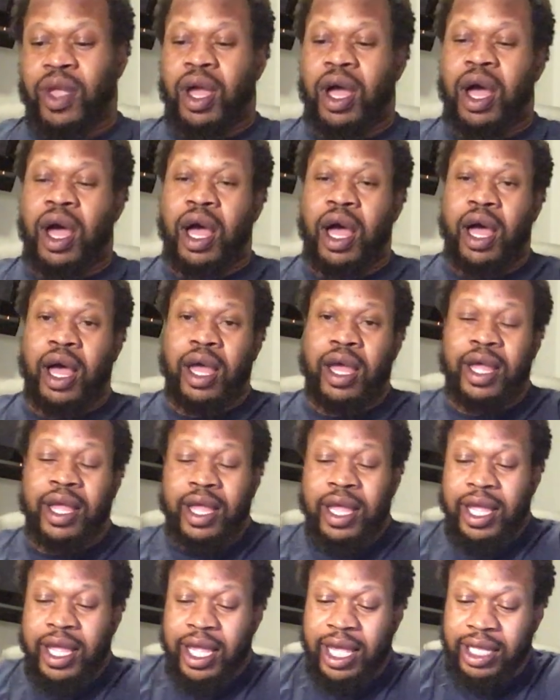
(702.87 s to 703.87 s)

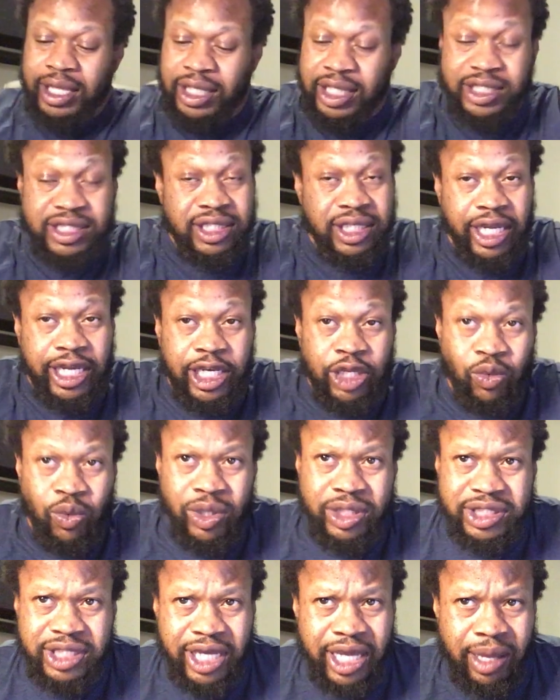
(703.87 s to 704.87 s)
And this lady,
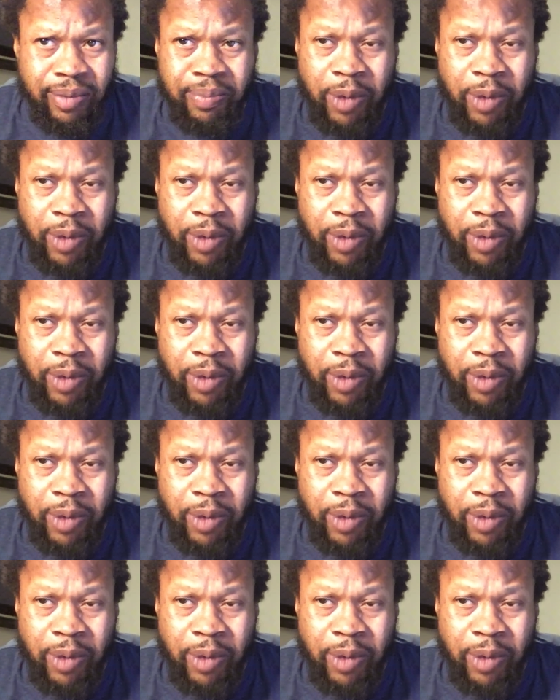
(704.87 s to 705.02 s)
once again,